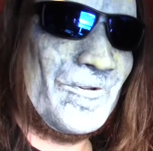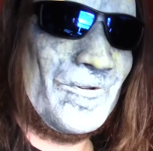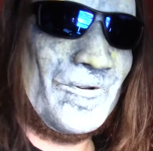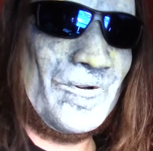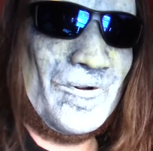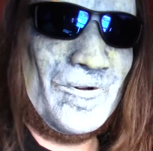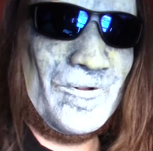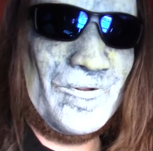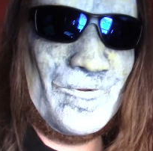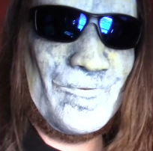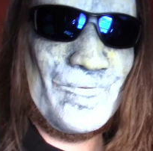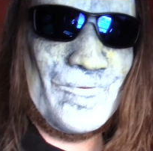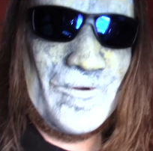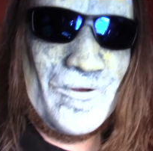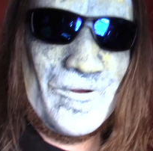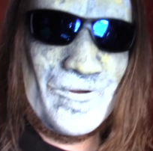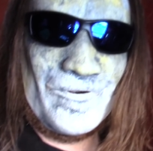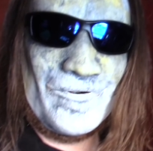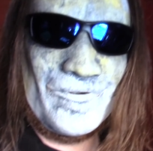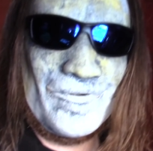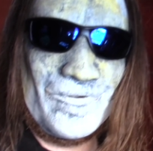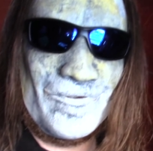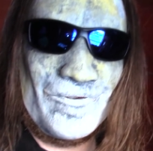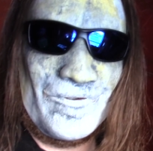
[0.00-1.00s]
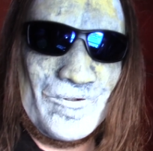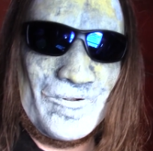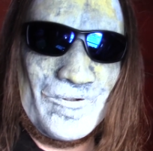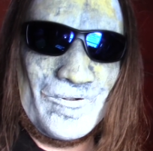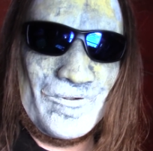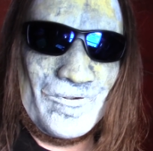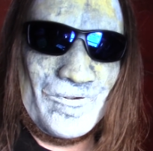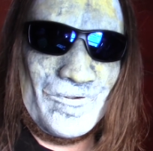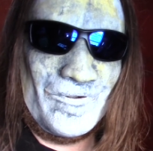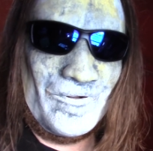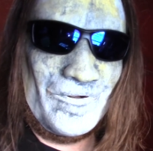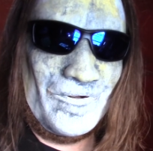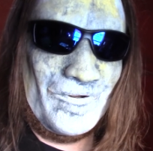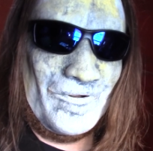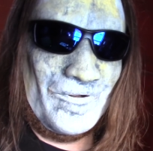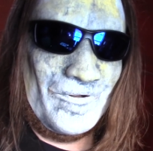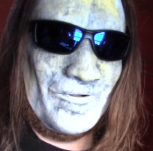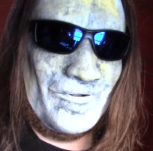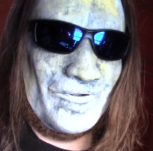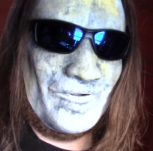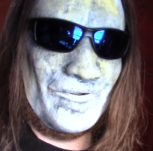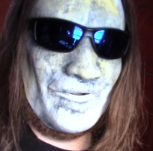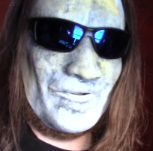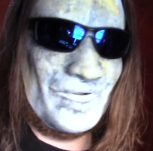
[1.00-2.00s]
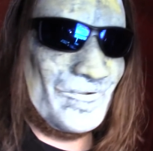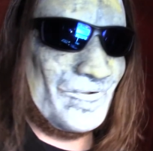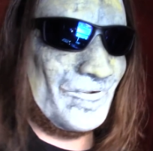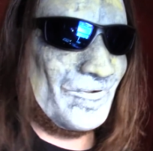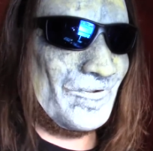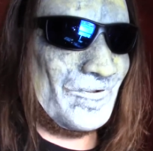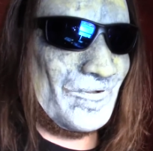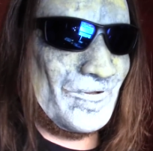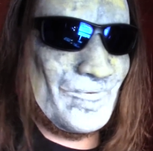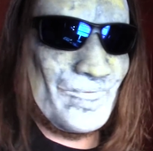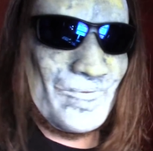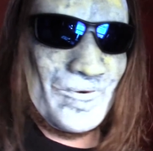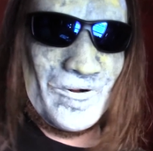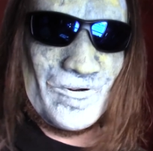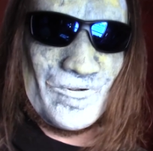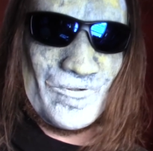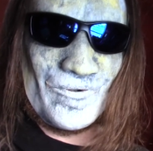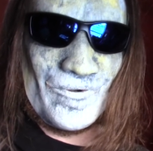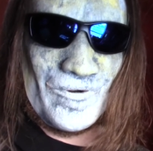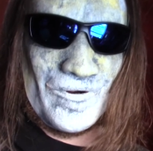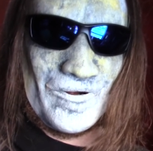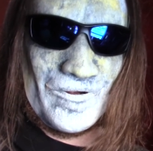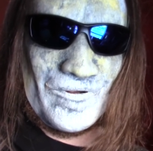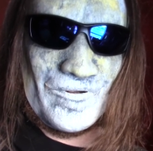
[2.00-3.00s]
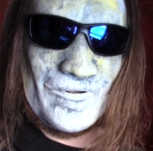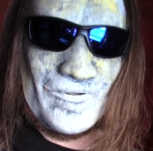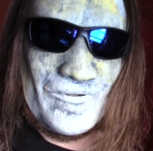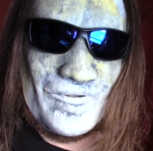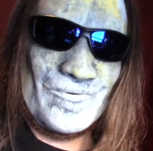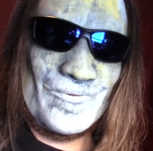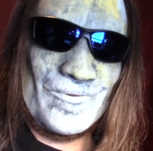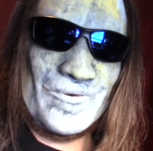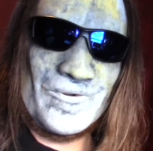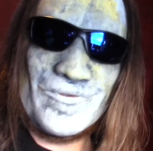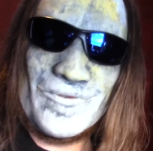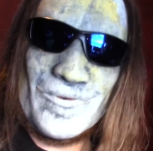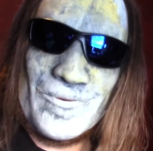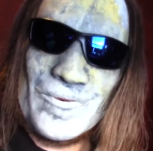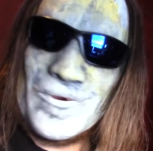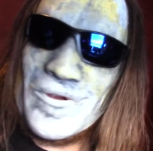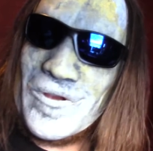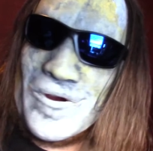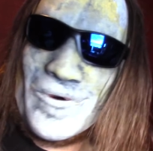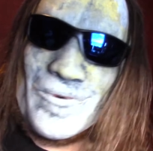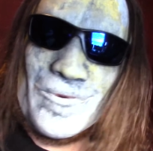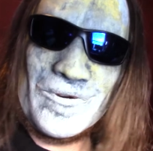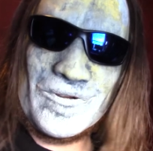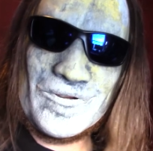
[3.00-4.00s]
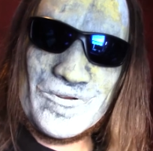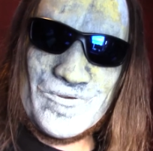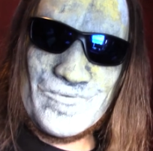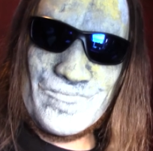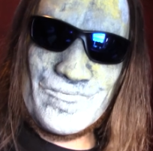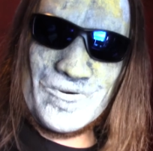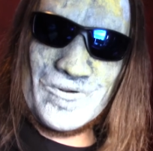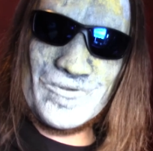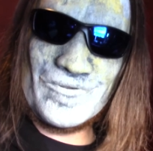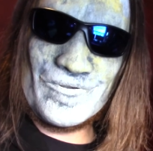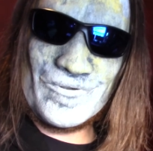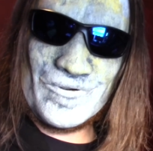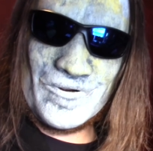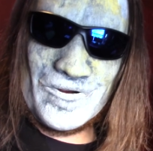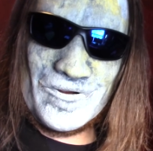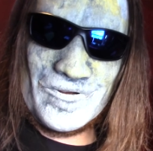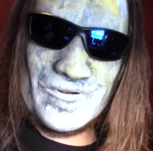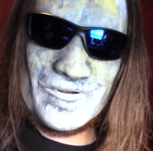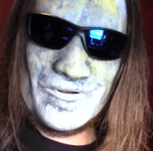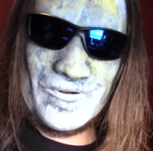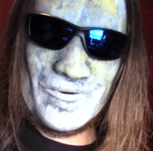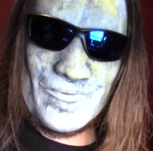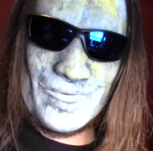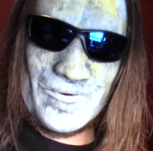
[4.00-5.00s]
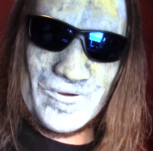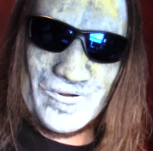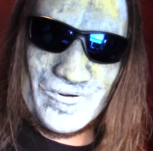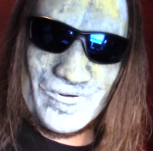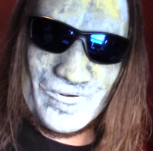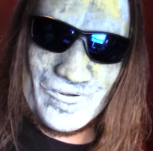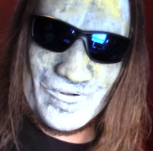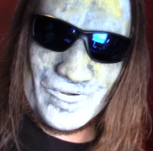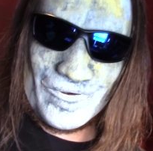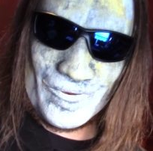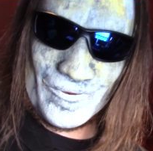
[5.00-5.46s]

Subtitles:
all that matters is you just keep on trying. But for me, I want to keep on trying in a manner that's